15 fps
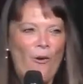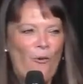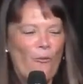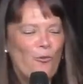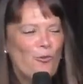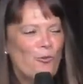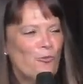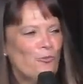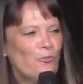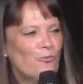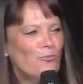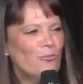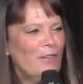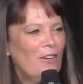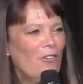Well,
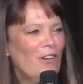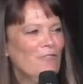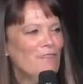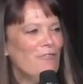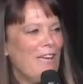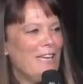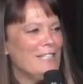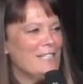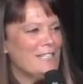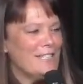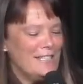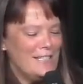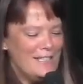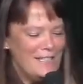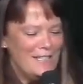when I read
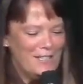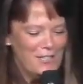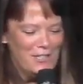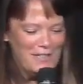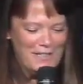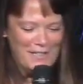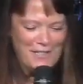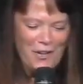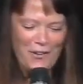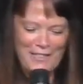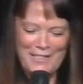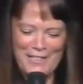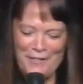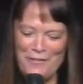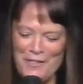the
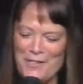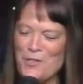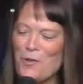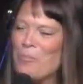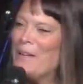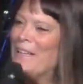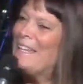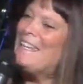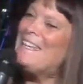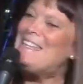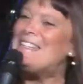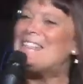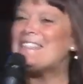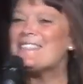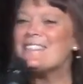title of this topic,
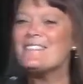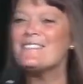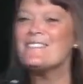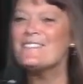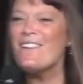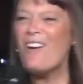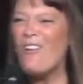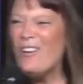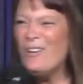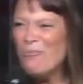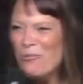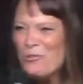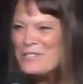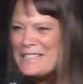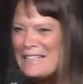Eat, I
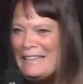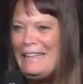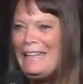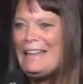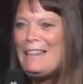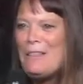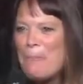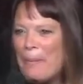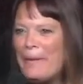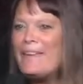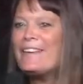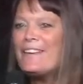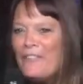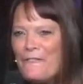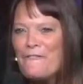was a little
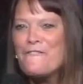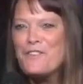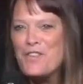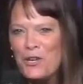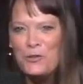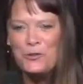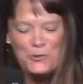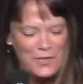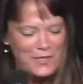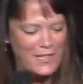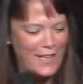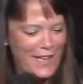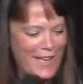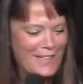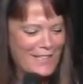bit confused
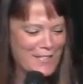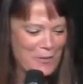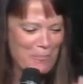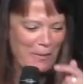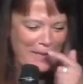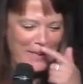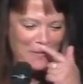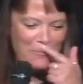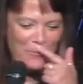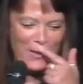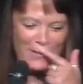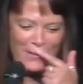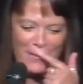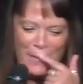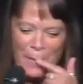to begin
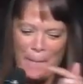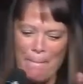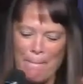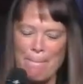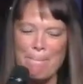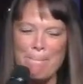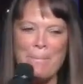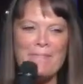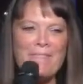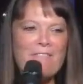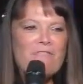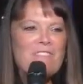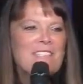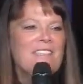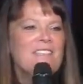with. But there
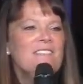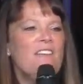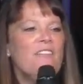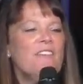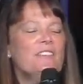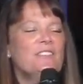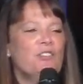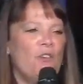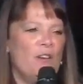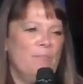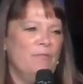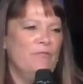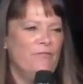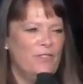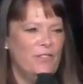is another type
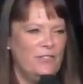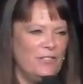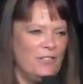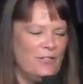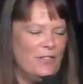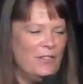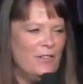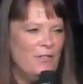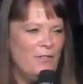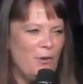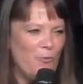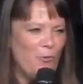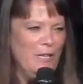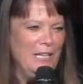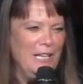of food that
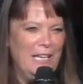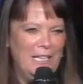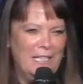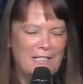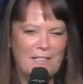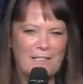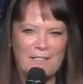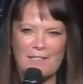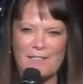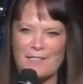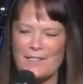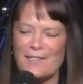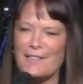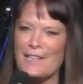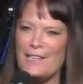we need to
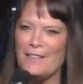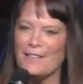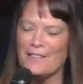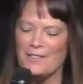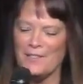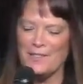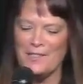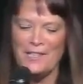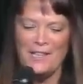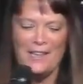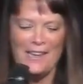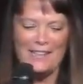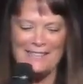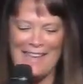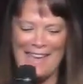sustain us,
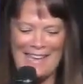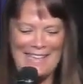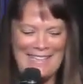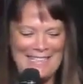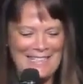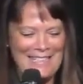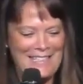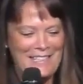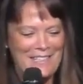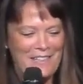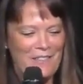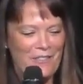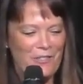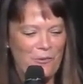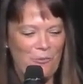and that is
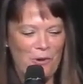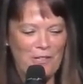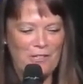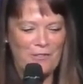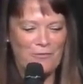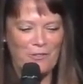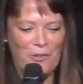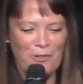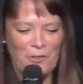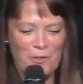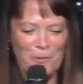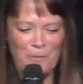the Word of God.